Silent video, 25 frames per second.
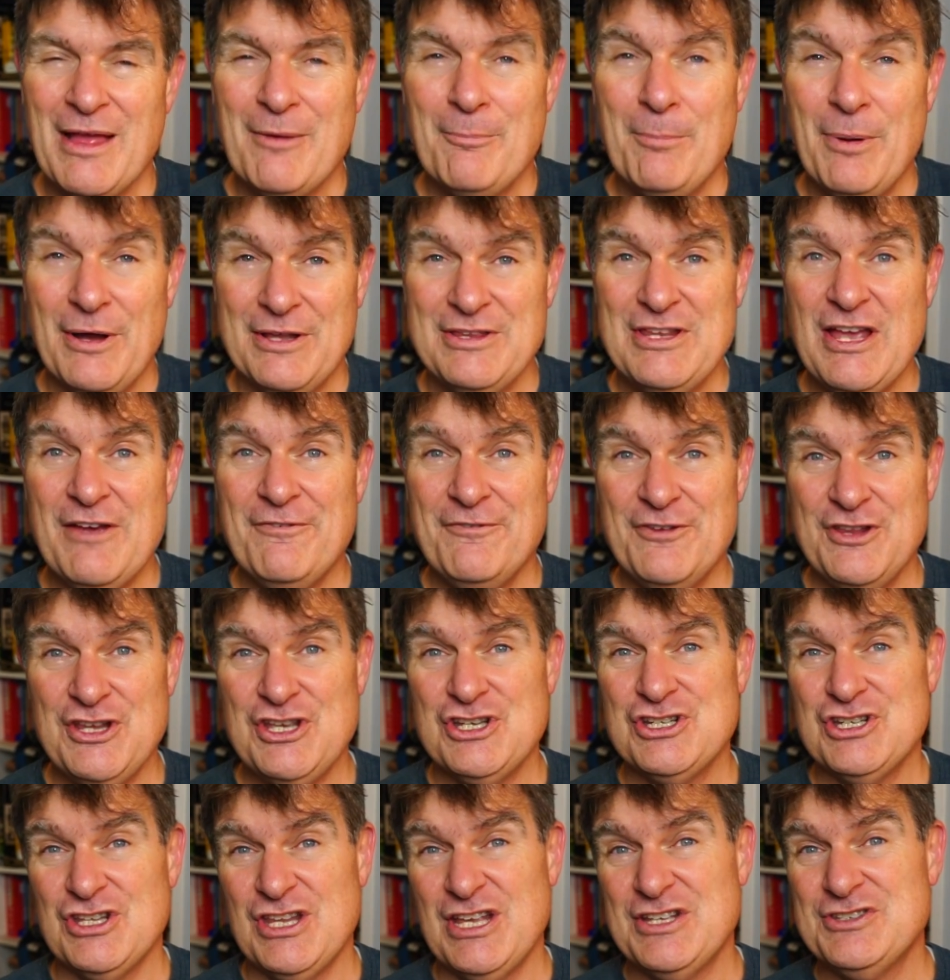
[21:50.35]
by
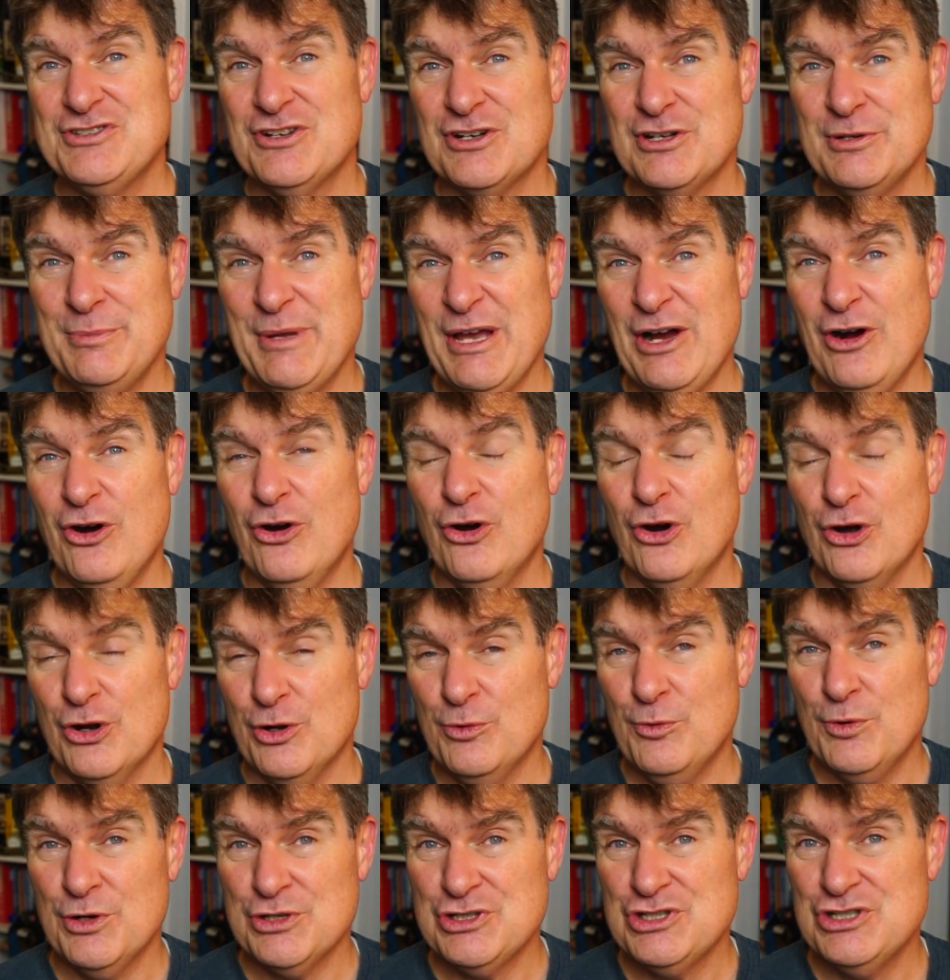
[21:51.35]
definition there's not going to be a lot
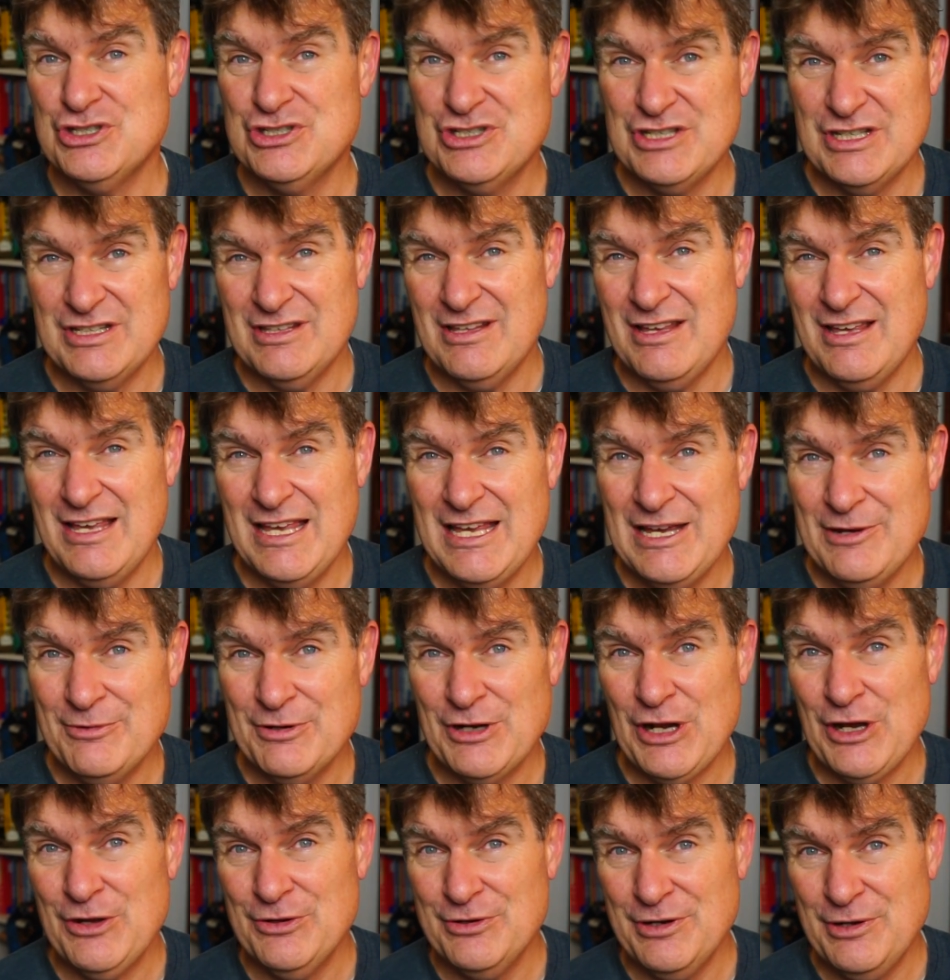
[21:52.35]
of watches here
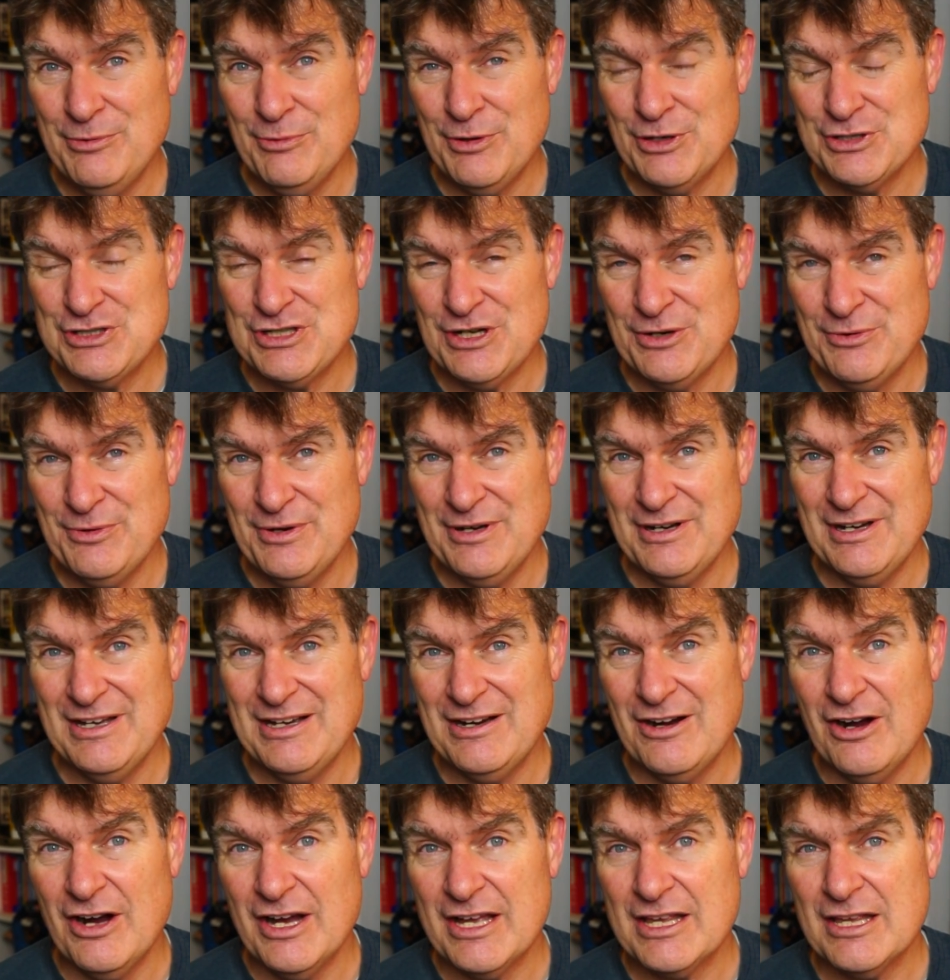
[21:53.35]
at Only Watch I really
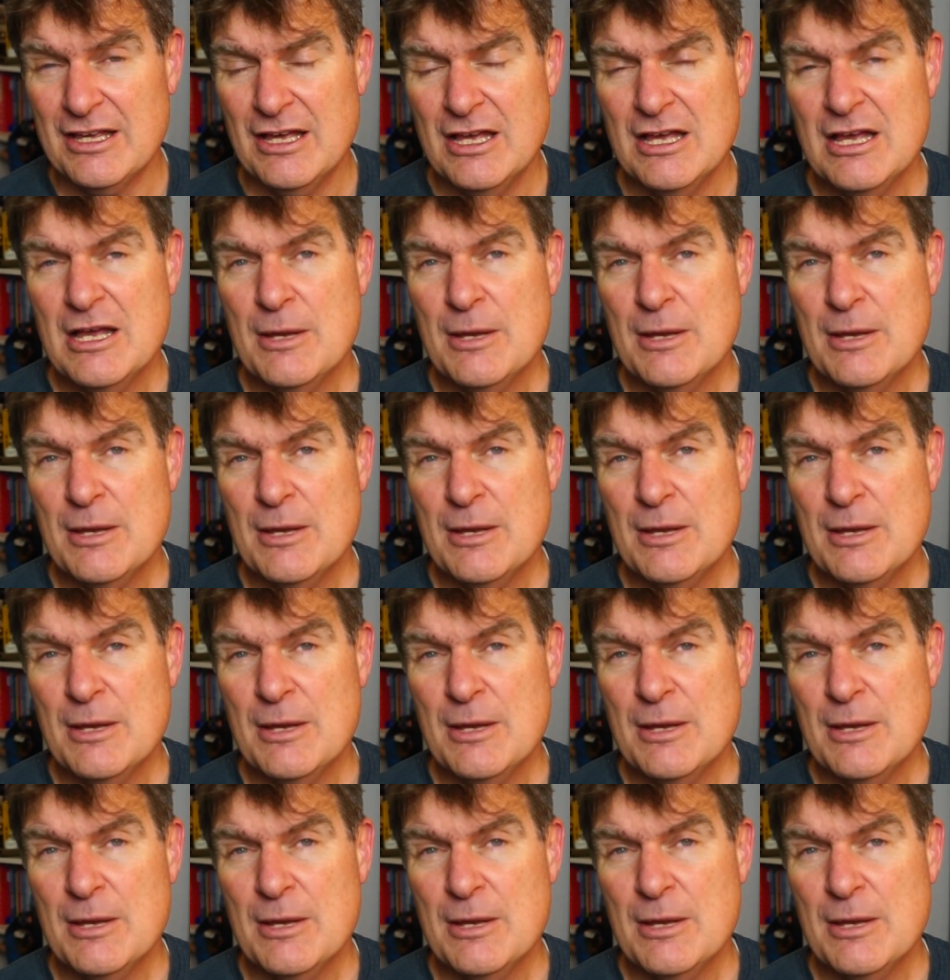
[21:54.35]
like,